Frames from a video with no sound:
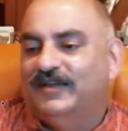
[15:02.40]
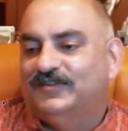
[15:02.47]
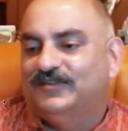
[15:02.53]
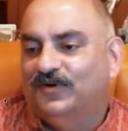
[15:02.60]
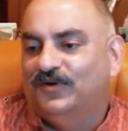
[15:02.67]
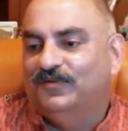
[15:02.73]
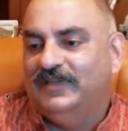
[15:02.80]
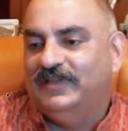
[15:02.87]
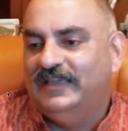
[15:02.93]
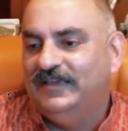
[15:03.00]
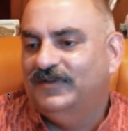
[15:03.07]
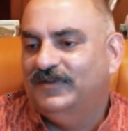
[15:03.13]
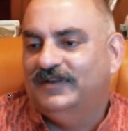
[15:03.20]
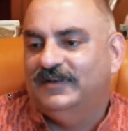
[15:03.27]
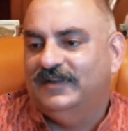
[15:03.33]
so
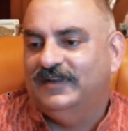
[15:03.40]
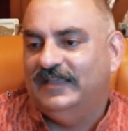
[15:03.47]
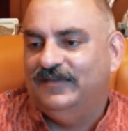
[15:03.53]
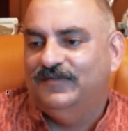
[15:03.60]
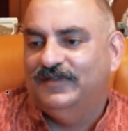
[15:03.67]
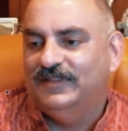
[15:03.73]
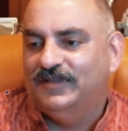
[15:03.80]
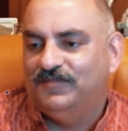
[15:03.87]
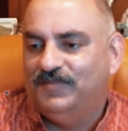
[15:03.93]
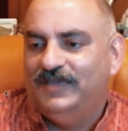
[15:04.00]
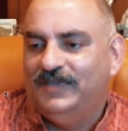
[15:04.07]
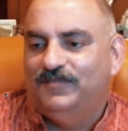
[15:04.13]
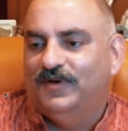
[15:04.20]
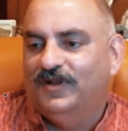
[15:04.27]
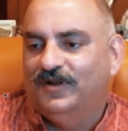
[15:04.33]
even the
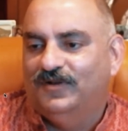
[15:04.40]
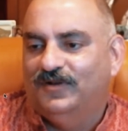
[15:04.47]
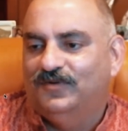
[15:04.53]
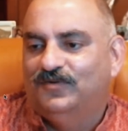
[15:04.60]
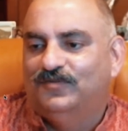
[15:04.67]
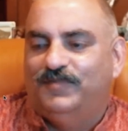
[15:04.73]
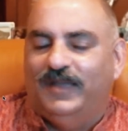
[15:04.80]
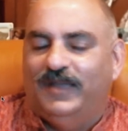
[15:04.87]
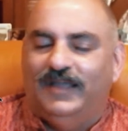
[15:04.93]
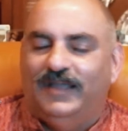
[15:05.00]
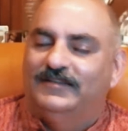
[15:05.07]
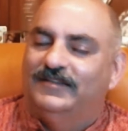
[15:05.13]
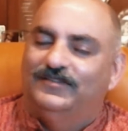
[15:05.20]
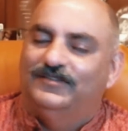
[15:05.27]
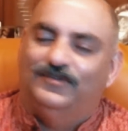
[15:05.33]
people who paid
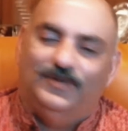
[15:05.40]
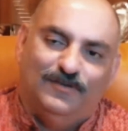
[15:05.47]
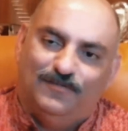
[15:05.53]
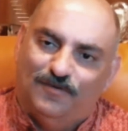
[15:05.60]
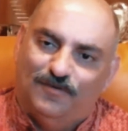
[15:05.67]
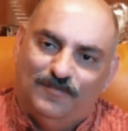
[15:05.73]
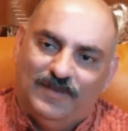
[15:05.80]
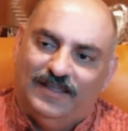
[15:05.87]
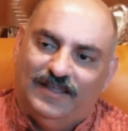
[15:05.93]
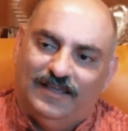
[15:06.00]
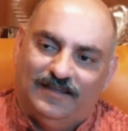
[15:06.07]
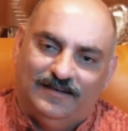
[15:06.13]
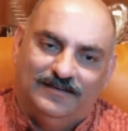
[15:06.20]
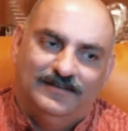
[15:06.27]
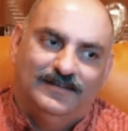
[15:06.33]
the 3 or 4
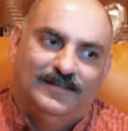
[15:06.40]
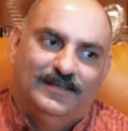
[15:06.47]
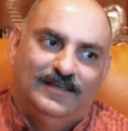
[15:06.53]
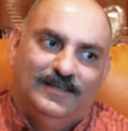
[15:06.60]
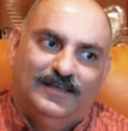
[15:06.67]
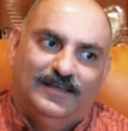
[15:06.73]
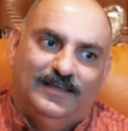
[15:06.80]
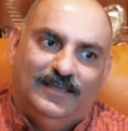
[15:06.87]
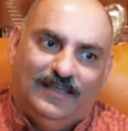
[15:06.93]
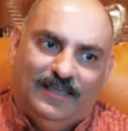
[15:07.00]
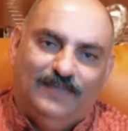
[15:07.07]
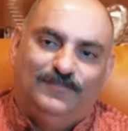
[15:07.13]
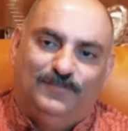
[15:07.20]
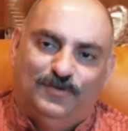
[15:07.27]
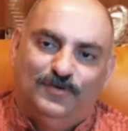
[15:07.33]
million,
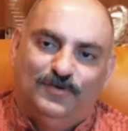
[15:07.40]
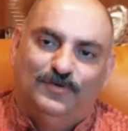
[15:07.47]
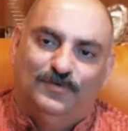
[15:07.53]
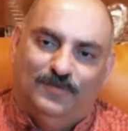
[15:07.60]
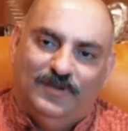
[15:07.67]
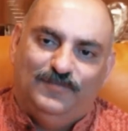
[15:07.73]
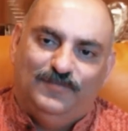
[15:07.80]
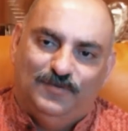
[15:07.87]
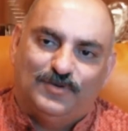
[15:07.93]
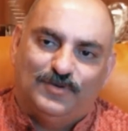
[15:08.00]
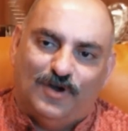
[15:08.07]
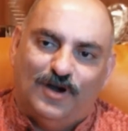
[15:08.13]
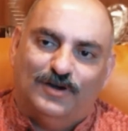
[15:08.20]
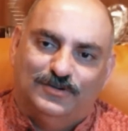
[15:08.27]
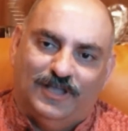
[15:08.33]
if you
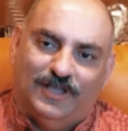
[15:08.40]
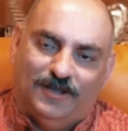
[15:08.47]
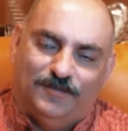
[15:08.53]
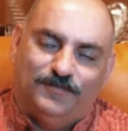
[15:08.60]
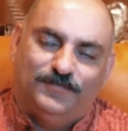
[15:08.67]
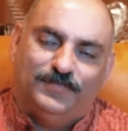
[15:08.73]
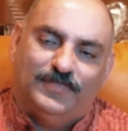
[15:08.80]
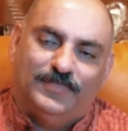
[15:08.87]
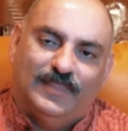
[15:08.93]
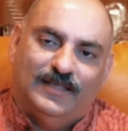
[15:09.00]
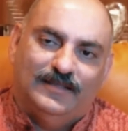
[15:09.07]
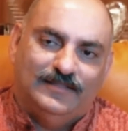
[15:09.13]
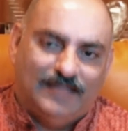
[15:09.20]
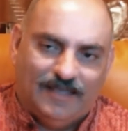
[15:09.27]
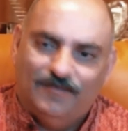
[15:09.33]
talk to them,
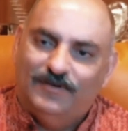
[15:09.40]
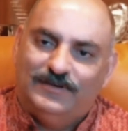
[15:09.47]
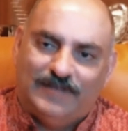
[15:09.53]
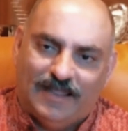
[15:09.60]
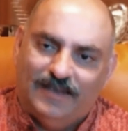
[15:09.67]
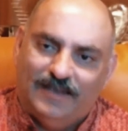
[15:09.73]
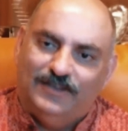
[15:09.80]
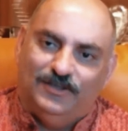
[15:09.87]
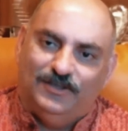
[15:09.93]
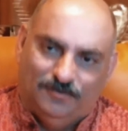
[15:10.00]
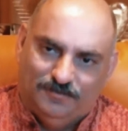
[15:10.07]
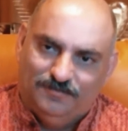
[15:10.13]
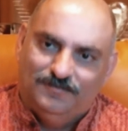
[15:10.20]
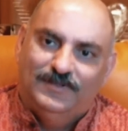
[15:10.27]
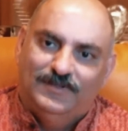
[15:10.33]
they will tell you
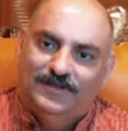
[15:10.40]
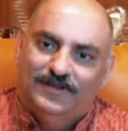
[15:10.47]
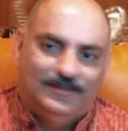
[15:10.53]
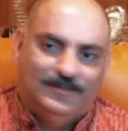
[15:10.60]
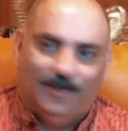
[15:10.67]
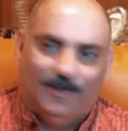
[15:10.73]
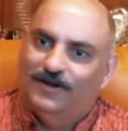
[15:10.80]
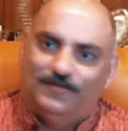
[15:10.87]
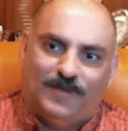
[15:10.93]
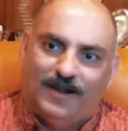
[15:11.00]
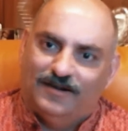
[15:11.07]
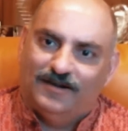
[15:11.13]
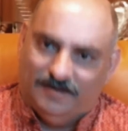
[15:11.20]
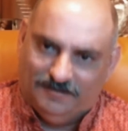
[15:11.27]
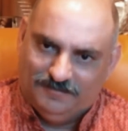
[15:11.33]
they got a
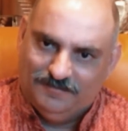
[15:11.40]
bargain.